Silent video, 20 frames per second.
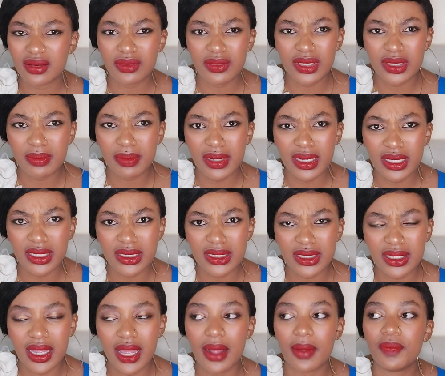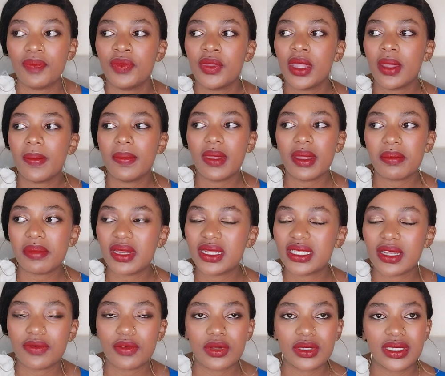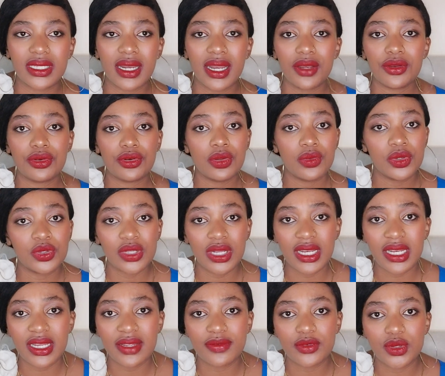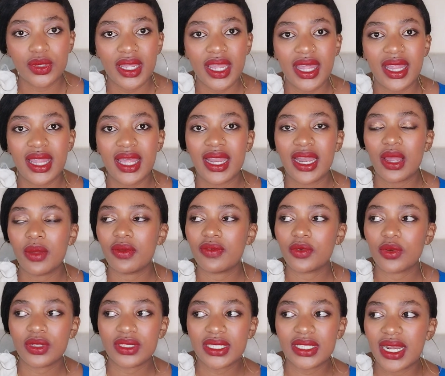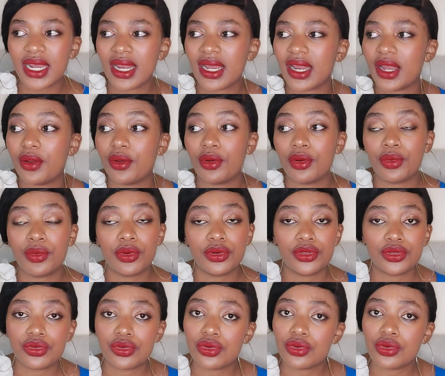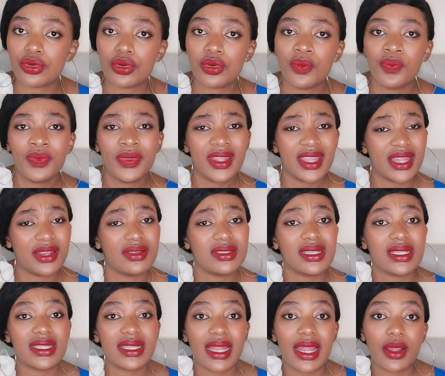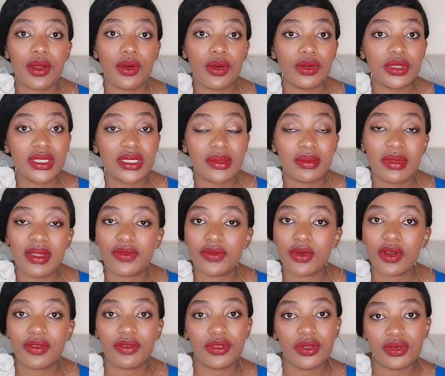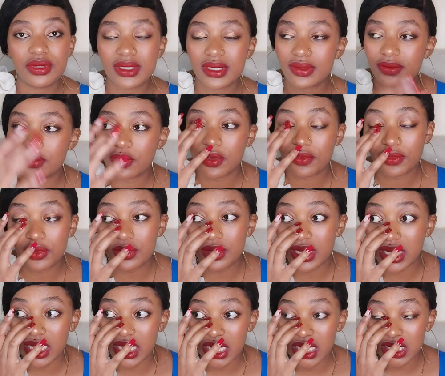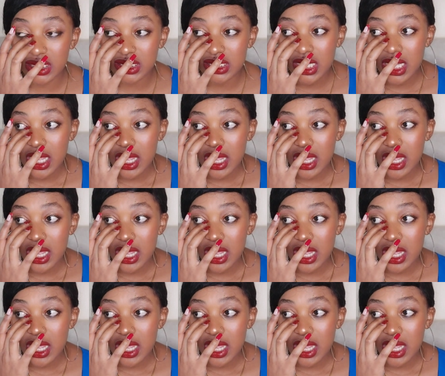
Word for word: was plate yeah me and plate have consigned you know we usually live together now we've i don't know what to do can you just like host me for a few for a few days